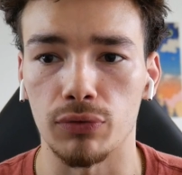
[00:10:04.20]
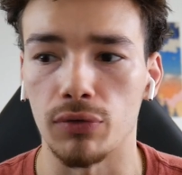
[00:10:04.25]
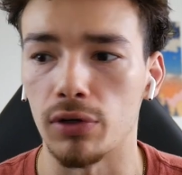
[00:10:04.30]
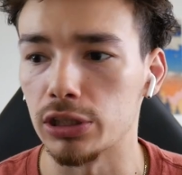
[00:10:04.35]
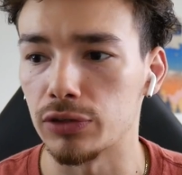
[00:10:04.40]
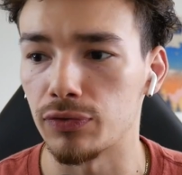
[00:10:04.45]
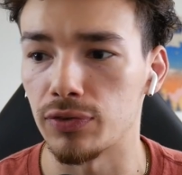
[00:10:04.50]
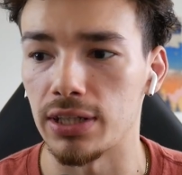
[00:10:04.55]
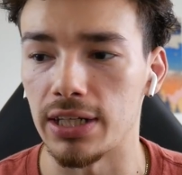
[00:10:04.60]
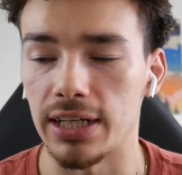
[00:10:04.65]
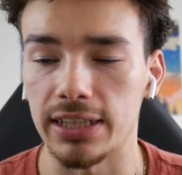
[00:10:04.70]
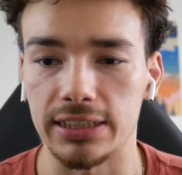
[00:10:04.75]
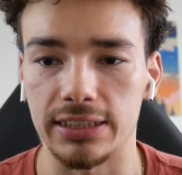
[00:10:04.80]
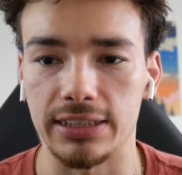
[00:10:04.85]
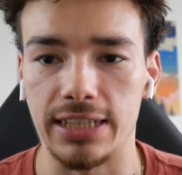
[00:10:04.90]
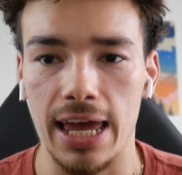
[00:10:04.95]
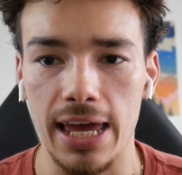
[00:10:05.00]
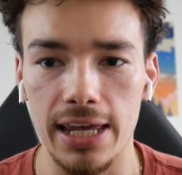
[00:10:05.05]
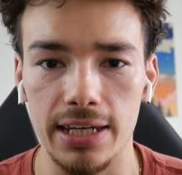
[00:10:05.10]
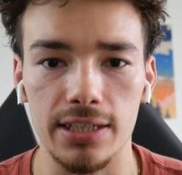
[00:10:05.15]
for us for the next
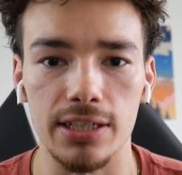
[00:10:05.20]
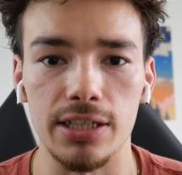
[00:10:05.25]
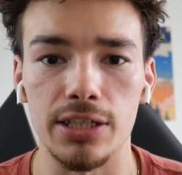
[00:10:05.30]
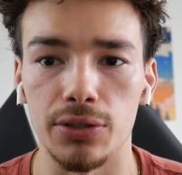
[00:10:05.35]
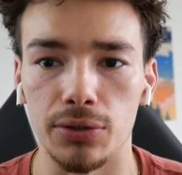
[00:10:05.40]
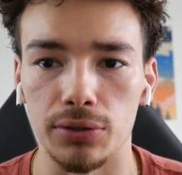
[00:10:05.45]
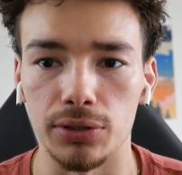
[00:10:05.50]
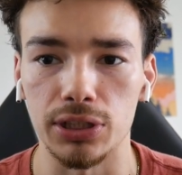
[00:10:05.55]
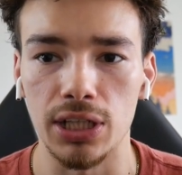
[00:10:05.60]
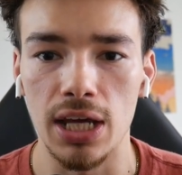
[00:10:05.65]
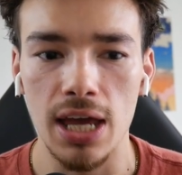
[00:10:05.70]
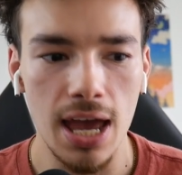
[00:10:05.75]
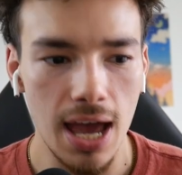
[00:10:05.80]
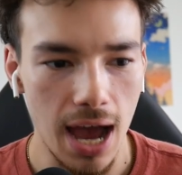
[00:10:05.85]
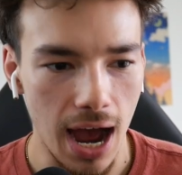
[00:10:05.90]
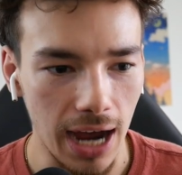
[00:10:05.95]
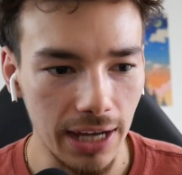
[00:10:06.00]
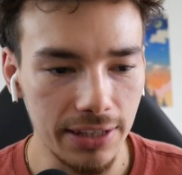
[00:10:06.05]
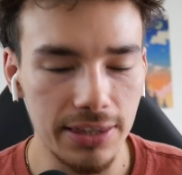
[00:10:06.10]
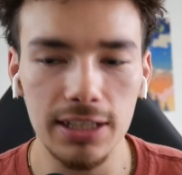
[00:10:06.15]
ten years,
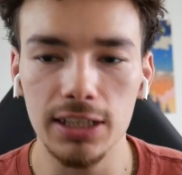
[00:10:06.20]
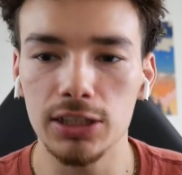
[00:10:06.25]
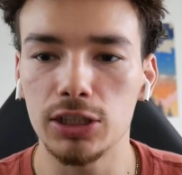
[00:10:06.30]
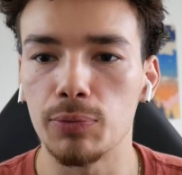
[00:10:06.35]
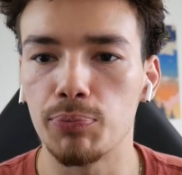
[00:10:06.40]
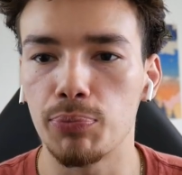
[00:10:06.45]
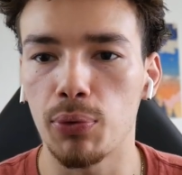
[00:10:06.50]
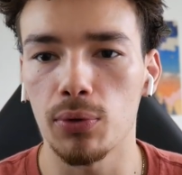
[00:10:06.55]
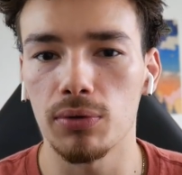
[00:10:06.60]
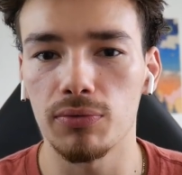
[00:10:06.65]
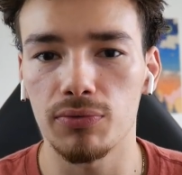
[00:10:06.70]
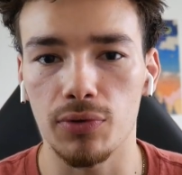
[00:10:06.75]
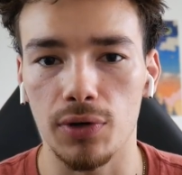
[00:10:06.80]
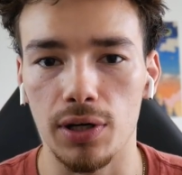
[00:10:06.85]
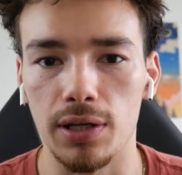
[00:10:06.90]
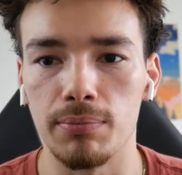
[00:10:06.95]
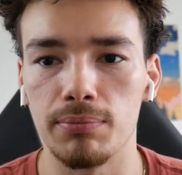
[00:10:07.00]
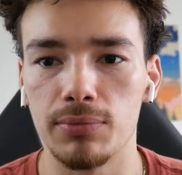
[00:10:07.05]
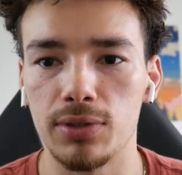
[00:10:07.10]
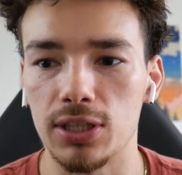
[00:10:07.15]
I think it's important for
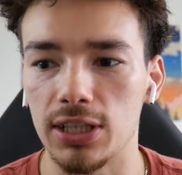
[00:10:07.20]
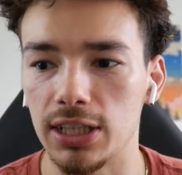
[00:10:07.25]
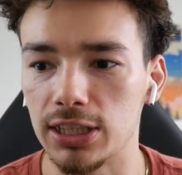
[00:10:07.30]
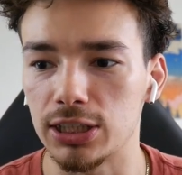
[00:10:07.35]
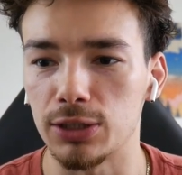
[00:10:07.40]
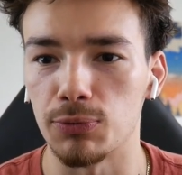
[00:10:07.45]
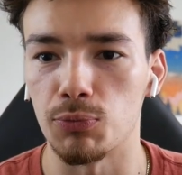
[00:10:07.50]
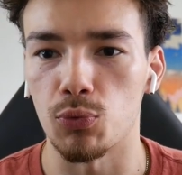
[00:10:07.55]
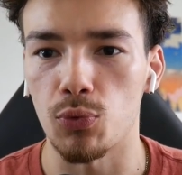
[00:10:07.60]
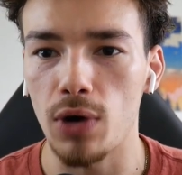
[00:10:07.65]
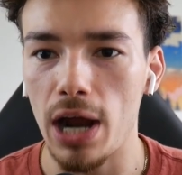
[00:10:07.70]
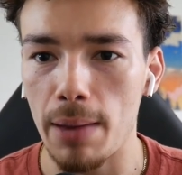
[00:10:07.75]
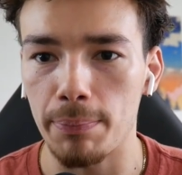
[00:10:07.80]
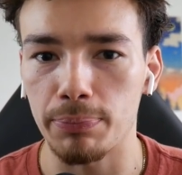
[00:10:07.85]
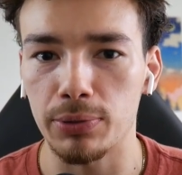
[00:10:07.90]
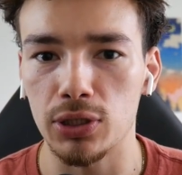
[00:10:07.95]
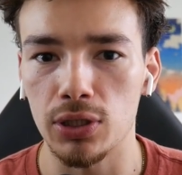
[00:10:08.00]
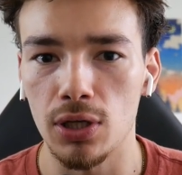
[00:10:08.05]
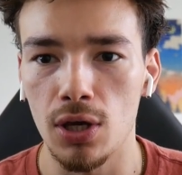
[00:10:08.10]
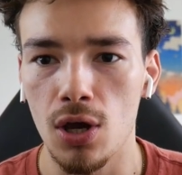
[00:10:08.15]
him to get some
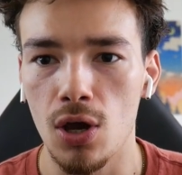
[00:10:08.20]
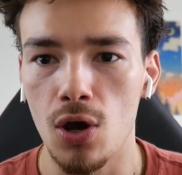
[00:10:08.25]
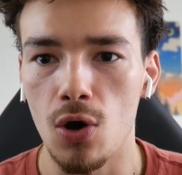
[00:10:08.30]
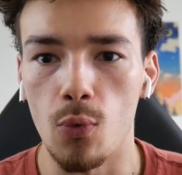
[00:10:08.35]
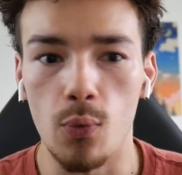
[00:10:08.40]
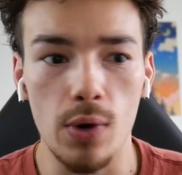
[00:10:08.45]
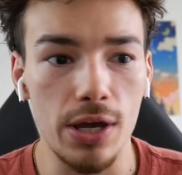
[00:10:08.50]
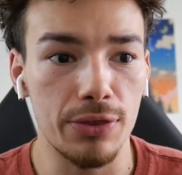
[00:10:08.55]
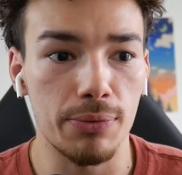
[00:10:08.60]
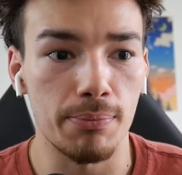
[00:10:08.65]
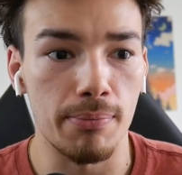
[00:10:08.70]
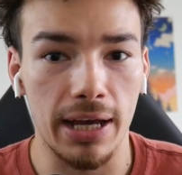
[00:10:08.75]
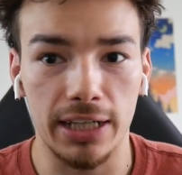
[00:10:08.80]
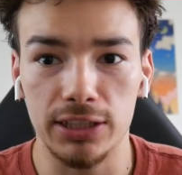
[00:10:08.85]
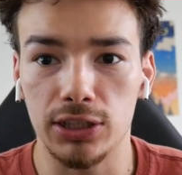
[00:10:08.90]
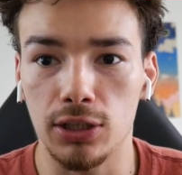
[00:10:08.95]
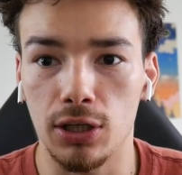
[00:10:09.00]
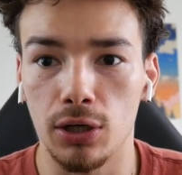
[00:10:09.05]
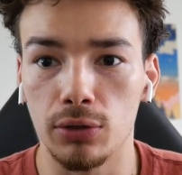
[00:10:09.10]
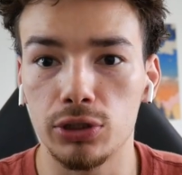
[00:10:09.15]
reps with
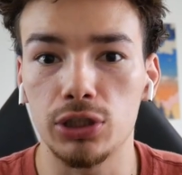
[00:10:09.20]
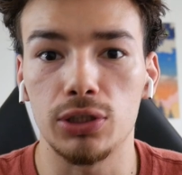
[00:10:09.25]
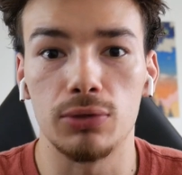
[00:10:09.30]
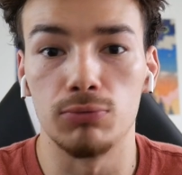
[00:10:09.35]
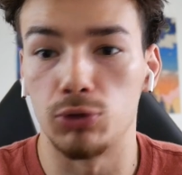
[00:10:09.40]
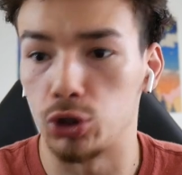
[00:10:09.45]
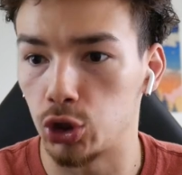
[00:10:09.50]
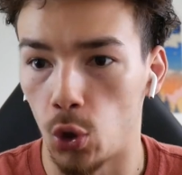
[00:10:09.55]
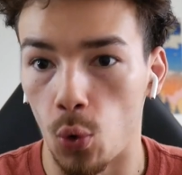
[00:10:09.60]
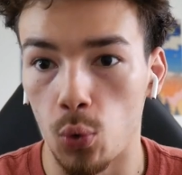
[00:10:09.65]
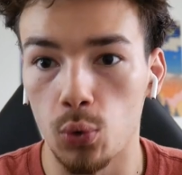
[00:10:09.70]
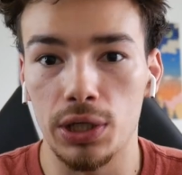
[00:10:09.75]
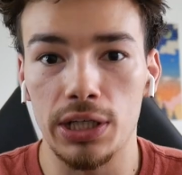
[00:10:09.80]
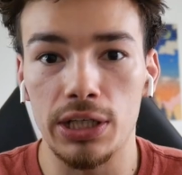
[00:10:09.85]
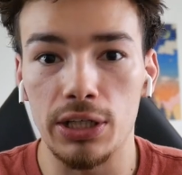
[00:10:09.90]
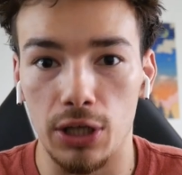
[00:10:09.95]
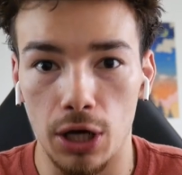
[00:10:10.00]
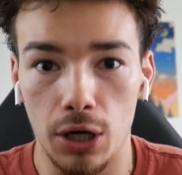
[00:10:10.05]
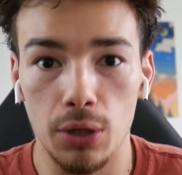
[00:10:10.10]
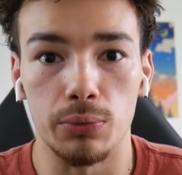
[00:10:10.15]
Mexico's scoring
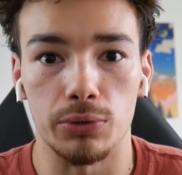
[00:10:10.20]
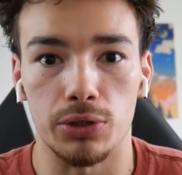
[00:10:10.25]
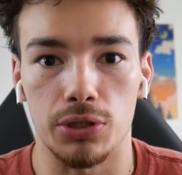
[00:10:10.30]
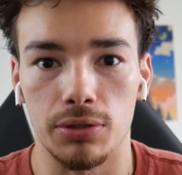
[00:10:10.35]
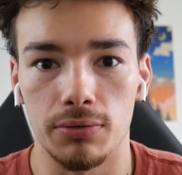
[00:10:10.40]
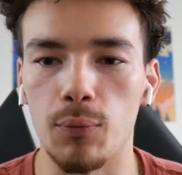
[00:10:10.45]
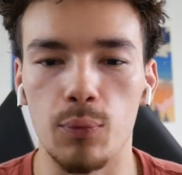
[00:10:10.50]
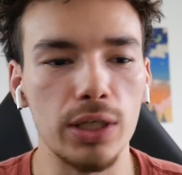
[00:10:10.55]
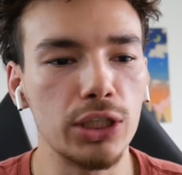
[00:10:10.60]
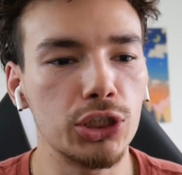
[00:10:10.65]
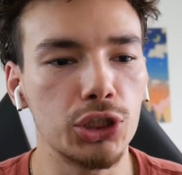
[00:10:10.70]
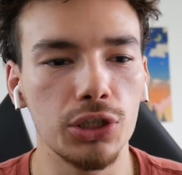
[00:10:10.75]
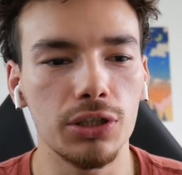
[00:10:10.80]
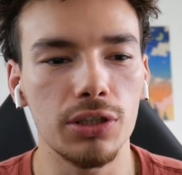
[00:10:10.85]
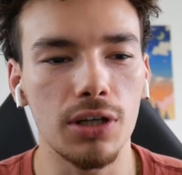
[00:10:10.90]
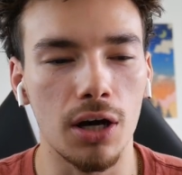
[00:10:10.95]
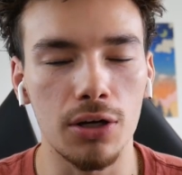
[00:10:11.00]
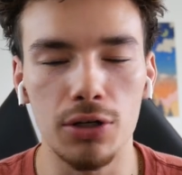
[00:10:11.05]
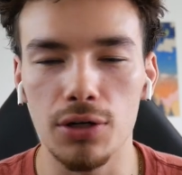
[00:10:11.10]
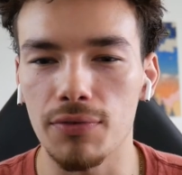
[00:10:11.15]
GOAT. We
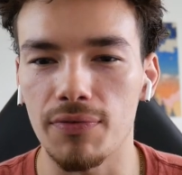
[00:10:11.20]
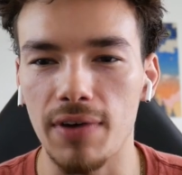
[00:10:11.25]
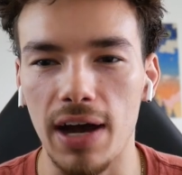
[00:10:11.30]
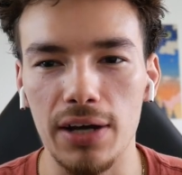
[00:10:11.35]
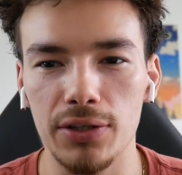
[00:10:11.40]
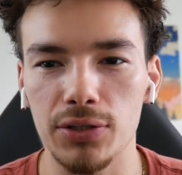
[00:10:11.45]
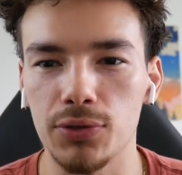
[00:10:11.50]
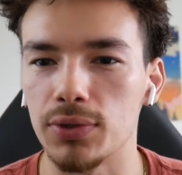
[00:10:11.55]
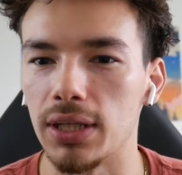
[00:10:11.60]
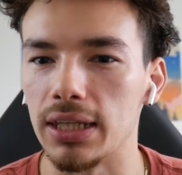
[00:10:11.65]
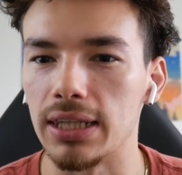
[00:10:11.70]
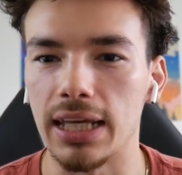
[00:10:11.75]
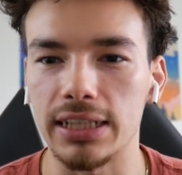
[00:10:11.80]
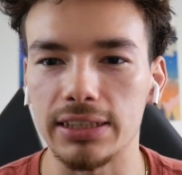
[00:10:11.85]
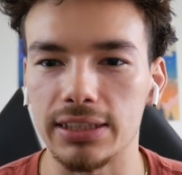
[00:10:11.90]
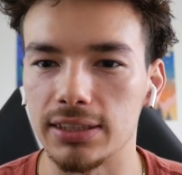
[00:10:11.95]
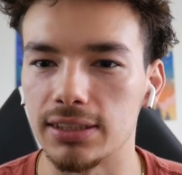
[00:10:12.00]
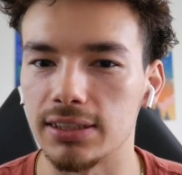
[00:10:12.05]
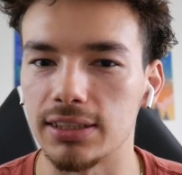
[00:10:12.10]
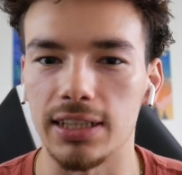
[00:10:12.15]
shouldn't undervalue the
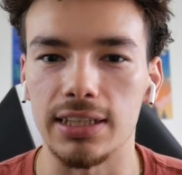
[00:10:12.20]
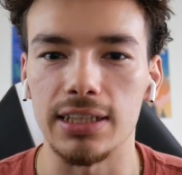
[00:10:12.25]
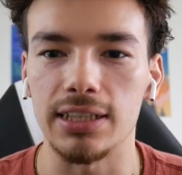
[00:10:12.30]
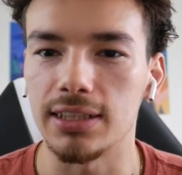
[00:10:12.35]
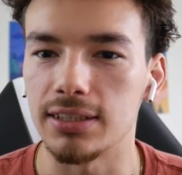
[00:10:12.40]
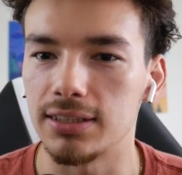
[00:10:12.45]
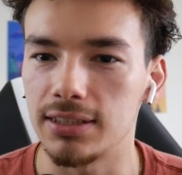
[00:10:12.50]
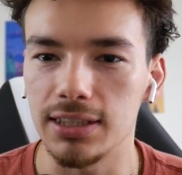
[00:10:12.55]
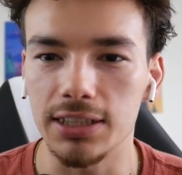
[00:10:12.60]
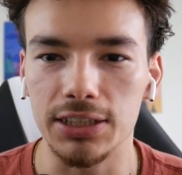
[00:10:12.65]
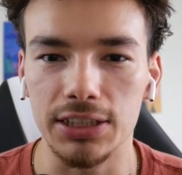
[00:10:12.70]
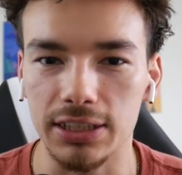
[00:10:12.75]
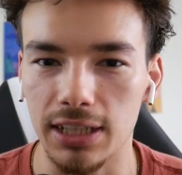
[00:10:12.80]
lessons that he can teach